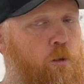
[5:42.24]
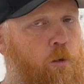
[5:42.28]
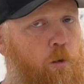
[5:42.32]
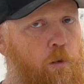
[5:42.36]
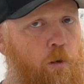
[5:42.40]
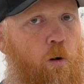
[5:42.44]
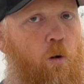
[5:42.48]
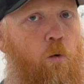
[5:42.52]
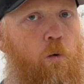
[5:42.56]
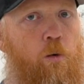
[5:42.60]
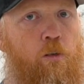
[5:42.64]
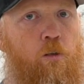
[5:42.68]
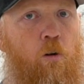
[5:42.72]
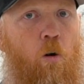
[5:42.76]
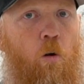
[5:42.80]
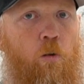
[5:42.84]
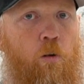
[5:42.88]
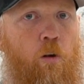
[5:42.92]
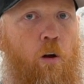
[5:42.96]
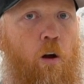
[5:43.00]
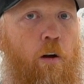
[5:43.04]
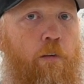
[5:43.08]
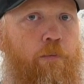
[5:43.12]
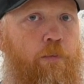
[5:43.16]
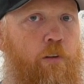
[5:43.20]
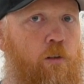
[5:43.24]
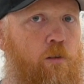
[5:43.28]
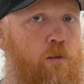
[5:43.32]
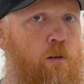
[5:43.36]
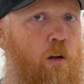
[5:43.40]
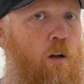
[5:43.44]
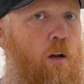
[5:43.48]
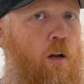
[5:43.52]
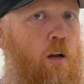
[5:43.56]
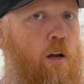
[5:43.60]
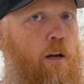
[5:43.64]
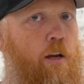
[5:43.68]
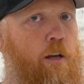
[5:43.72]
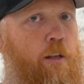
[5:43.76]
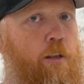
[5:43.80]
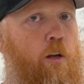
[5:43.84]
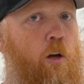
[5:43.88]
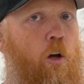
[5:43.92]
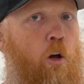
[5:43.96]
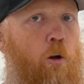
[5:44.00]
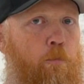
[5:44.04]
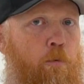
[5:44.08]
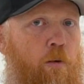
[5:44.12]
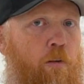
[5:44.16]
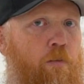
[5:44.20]
can always call the office and they'll
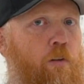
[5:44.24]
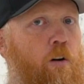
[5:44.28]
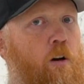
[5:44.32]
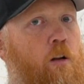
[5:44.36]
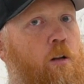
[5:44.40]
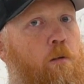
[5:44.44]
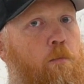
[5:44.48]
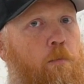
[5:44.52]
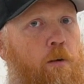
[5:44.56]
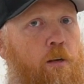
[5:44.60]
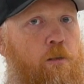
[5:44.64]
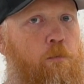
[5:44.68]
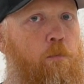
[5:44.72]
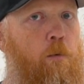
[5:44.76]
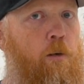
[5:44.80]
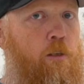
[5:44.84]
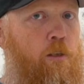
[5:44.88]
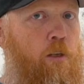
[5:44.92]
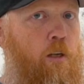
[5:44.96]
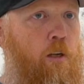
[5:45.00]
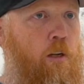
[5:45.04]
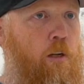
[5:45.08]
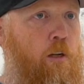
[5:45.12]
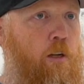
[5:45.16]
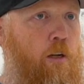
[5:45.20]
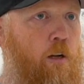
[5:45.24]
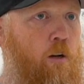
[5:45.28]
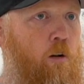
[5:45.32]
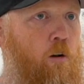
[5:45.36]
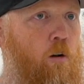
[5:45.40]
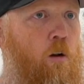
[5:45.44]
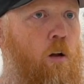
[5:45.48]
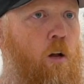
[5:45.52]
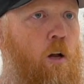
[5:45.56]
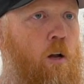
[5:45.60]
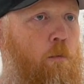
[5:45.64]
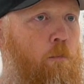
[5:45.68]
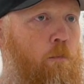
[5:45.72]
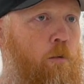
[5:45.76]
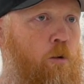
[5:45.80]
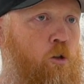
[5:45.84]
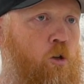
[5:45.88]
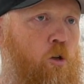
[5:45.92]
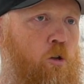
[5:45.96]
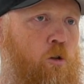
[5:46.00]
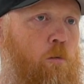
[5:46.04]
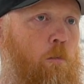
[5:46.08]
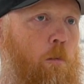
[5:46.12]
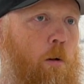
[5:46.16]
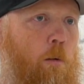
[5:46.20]
help you find the best mixing container. But
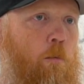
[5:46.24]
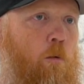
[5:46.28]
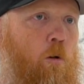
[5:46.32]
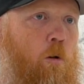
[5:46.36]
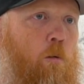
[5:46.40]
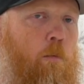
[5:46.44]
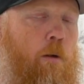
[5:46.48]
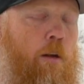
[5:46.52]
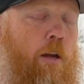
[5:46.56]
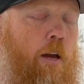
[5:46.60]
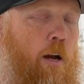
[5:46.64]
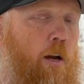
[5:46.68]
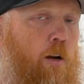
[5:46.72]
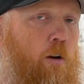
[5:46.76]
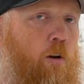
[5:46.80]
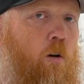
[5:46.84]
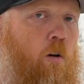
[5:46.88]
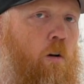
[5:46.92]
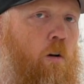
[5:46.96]
just remember to be accurate.